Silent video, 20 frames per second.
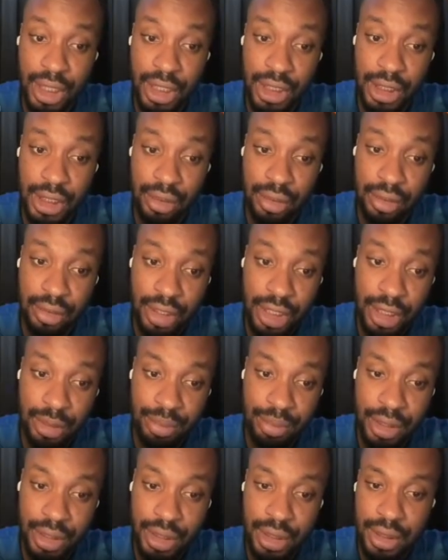Are they under
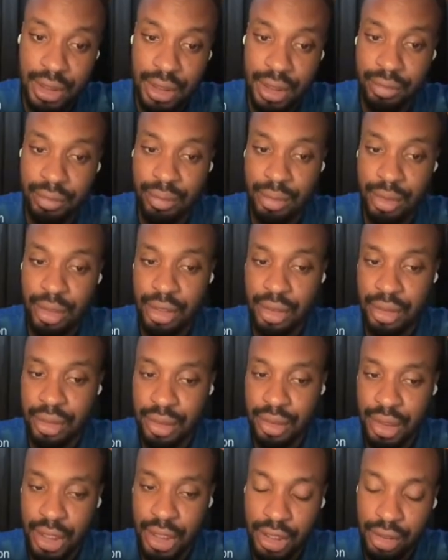predictive
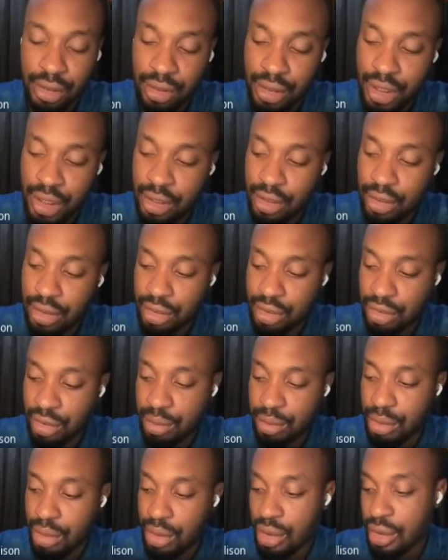models? Are they under
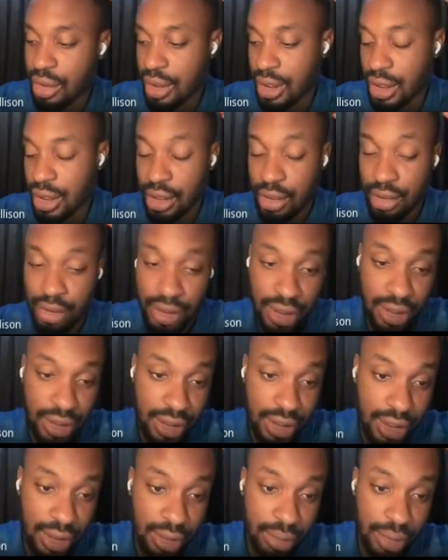clustering models? Are they under
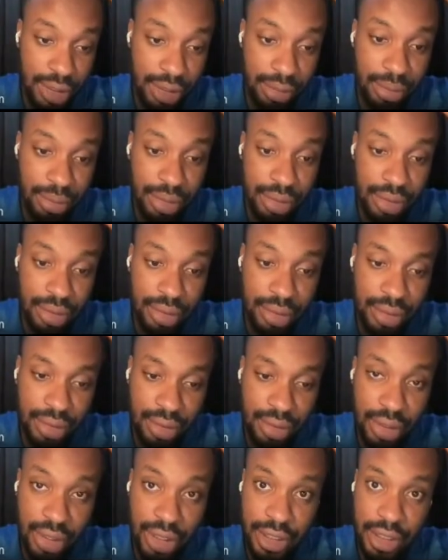sequence models?
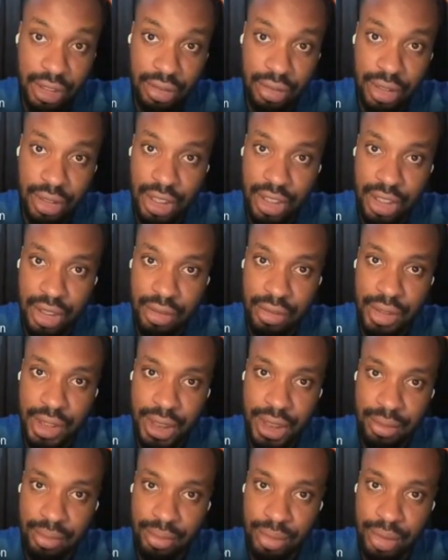Or are they under
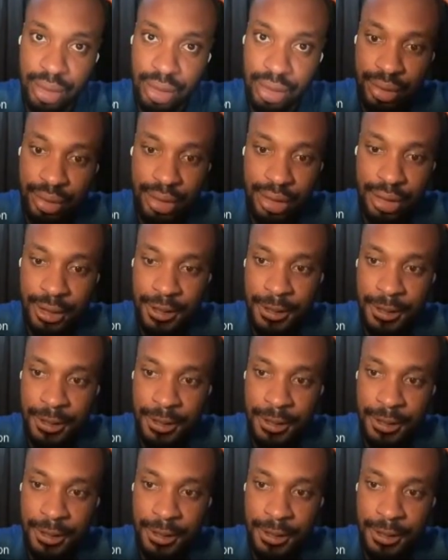generative models?